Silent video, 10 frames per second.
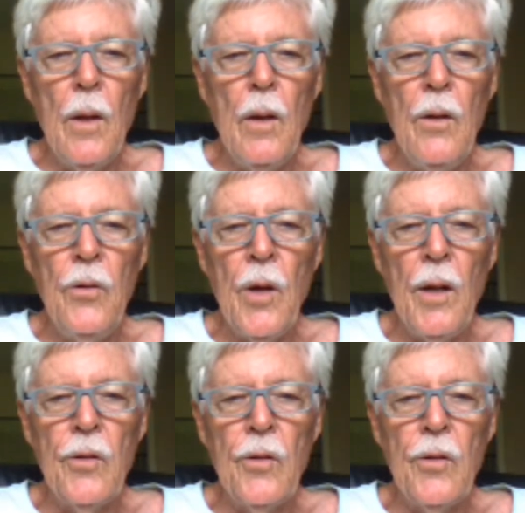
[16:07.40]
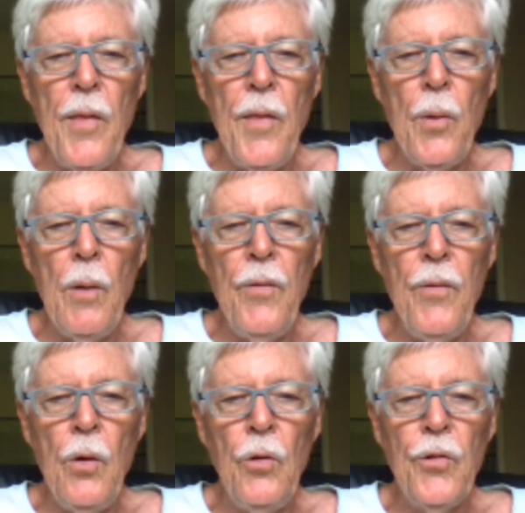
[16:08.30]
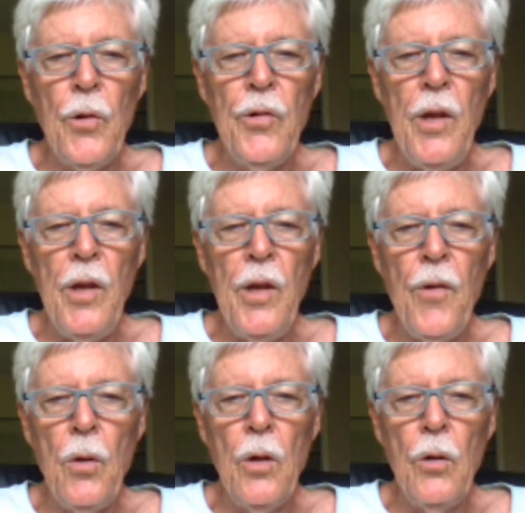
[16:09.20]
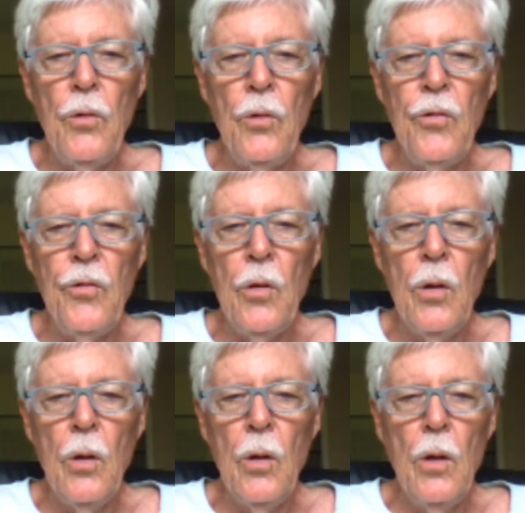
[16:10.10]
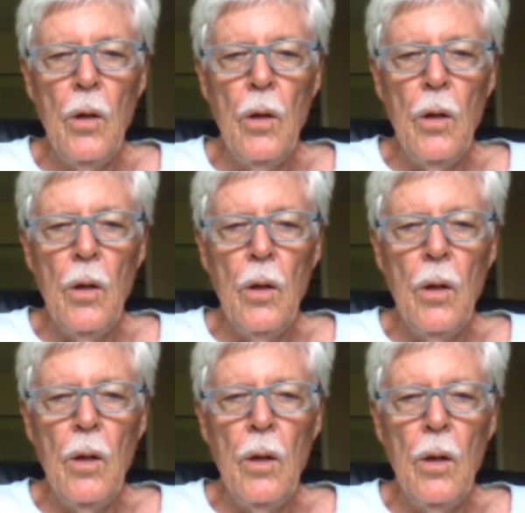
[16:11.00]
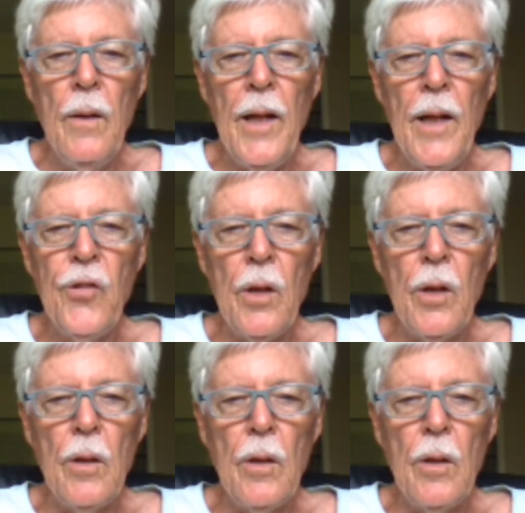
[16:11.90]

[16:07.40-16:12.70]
He's got 23 reviews, 13 photos, and that's it.